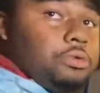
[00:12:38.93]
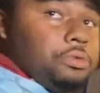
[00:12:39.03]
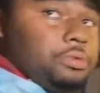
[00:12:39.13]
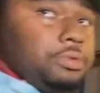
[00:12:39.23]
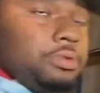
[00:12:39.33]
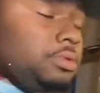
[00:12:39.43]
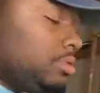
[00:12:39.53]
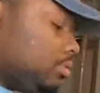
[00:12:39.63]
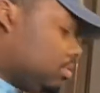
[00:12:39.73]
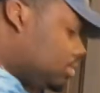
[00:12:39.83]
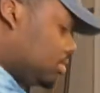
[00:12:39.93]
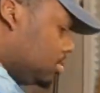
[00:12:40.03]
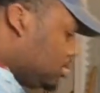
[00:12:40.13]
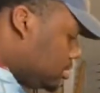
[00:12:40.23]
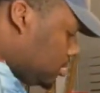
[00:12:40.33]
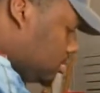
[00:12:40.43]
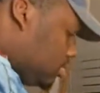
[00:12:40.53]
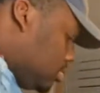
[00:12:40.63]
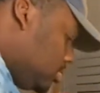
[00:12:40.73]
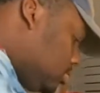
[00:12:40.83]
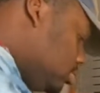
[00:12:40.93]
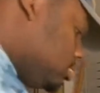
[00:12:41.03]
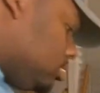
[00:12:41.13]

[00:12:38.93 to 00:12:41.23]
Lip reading: Yeah, since the mold was cold, it's probably not gonna take